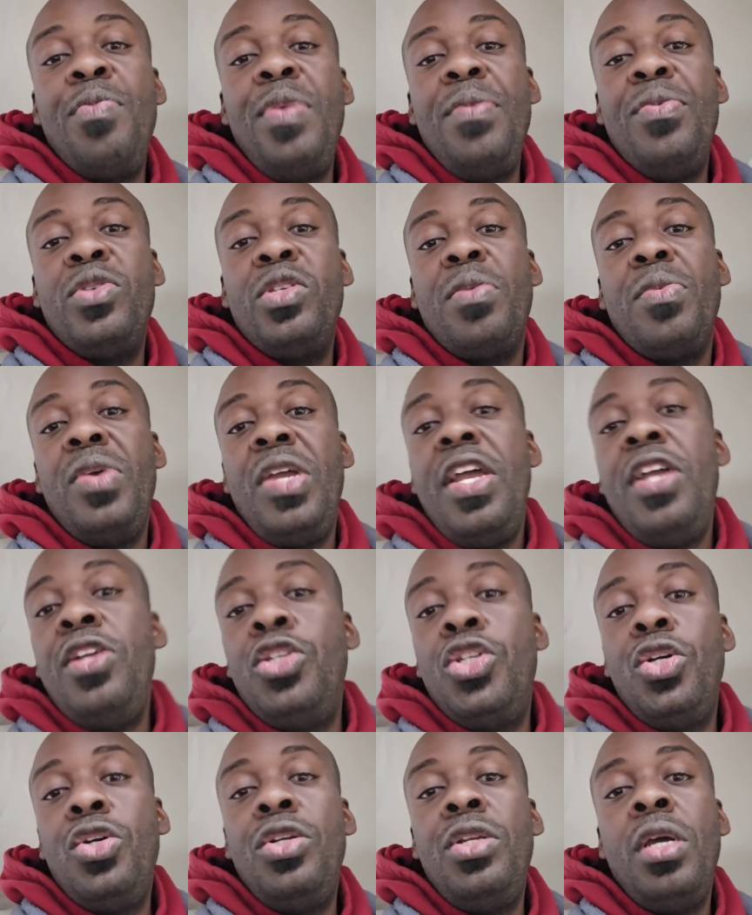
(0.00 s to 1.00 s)
There were people, some were
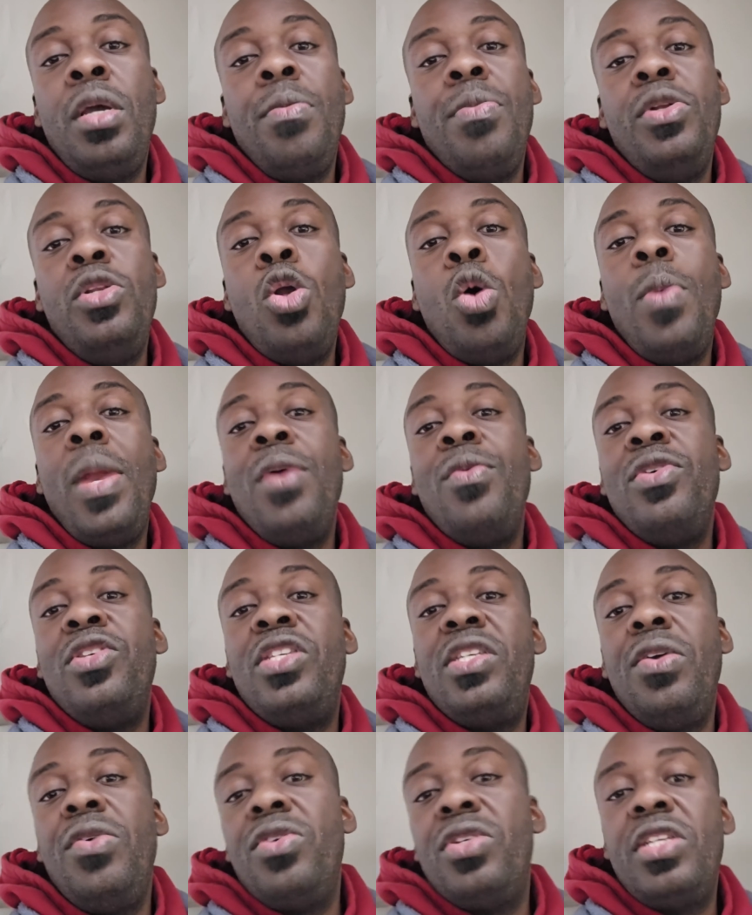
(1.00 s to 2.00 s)
injured, but nobody
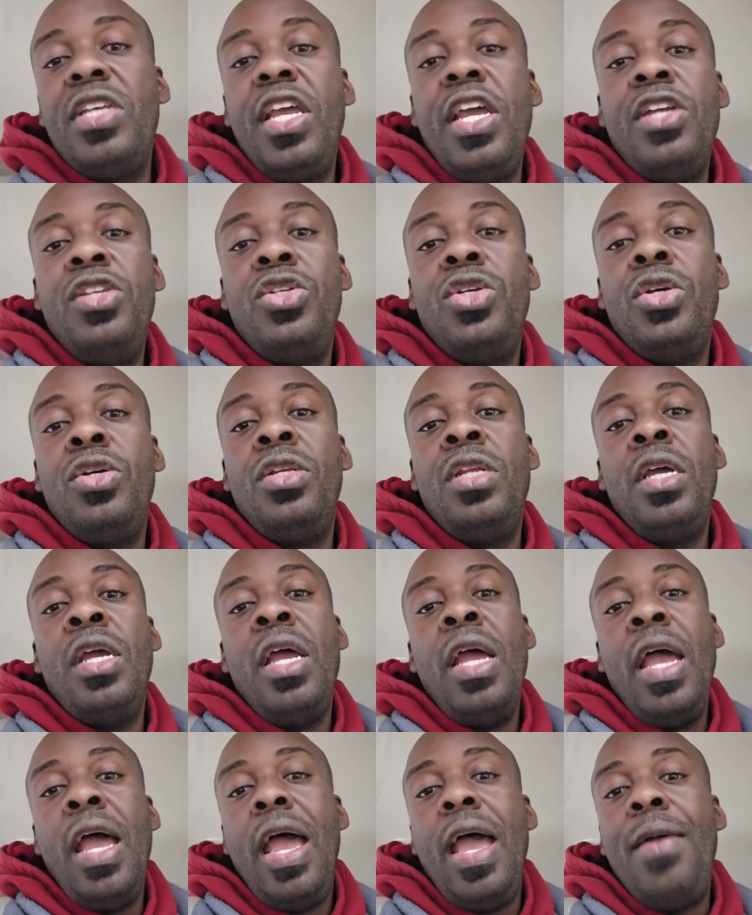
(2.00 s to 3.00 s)
was seriously injured.
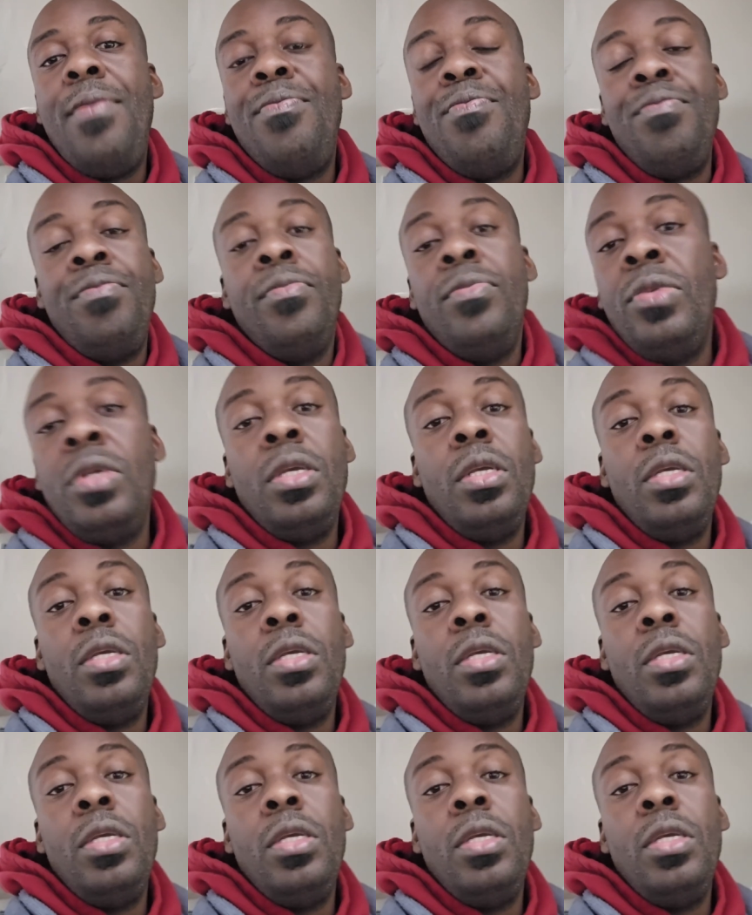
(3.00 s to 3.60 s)
And,